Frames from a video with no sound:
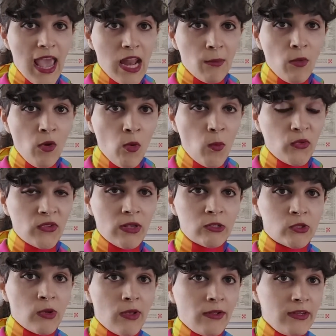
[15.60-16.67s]
Animal
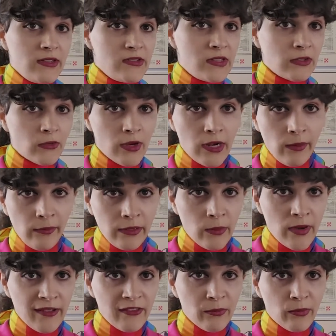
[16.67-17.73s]
homosexuality is incredibly
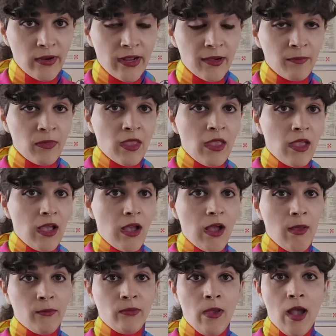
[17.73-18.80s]
widespread.
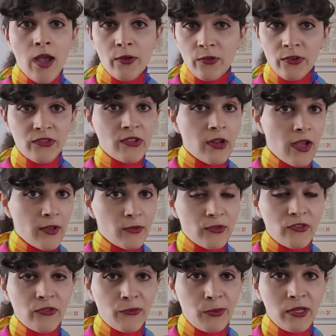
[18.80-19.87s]
Hundreds and
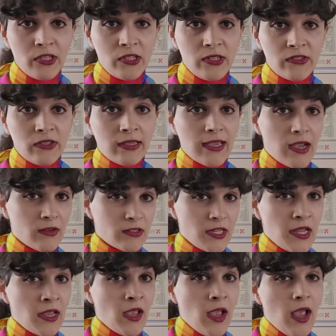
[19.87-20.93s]
hundreds of species and
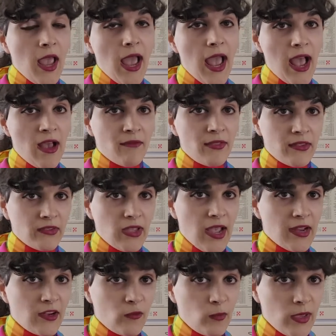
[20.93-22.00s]
counting have this
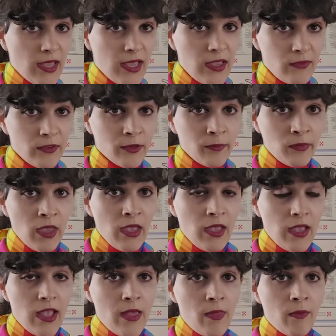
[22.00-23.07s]
kind of behavior,
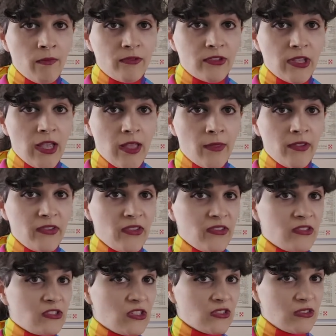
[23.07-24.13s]
and this
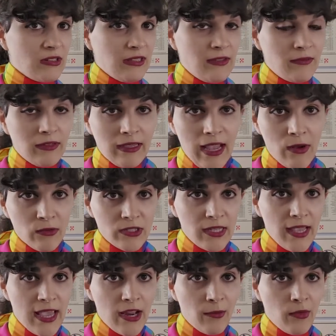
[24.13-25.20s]
isn't just even
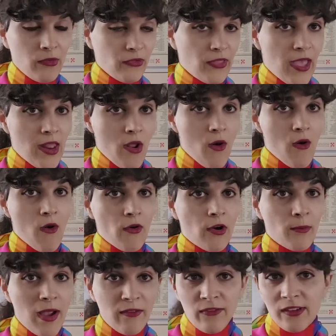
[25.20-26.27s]
counting animals that are
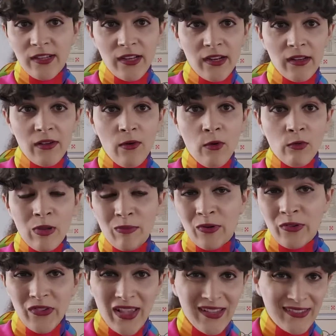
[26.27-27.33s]
hermaphroditic or
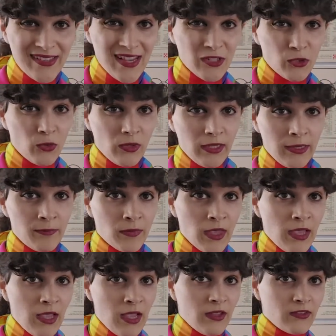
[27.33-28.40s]
reproduce asexually.
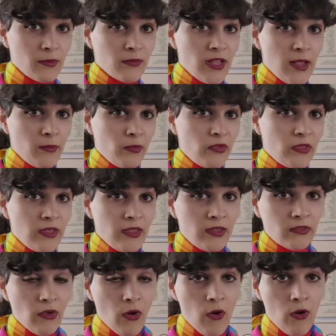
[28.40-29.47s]
Sometimes
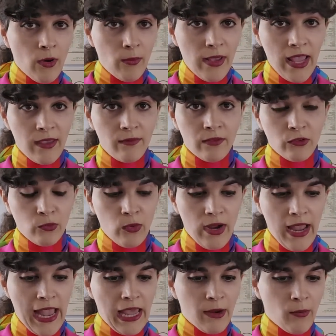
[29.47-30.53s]
these are behaviors
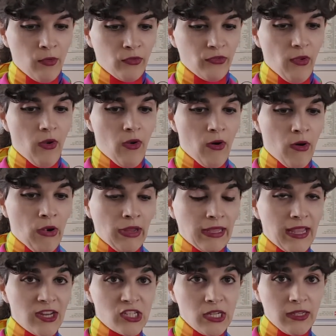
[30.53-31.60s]
where animals are
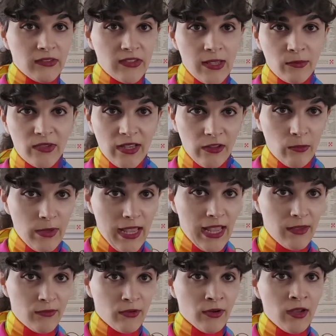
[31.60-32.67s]
engaging in same-sex
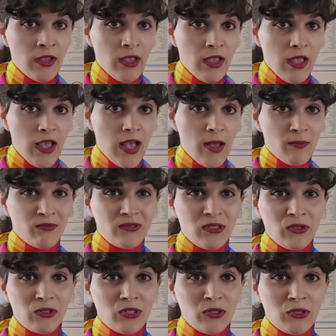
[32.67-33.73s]
behavior
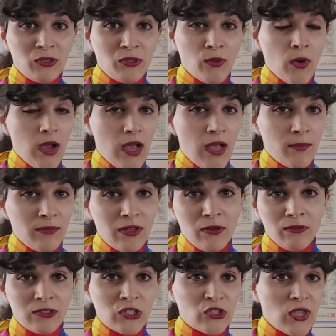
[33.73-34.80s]
due to
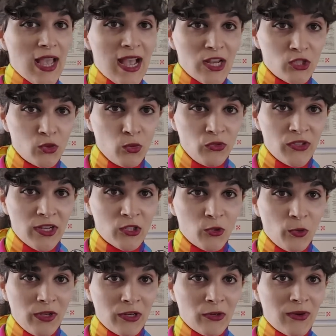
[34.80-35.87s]
just casual
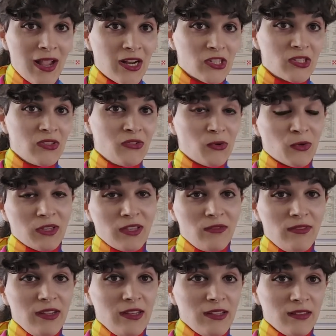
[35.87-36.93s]
sexual interactions or
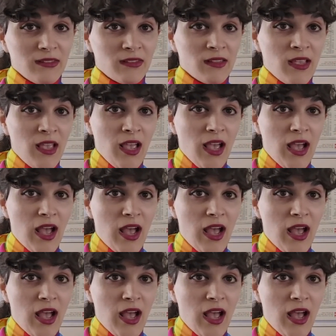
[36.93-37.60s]
convenience.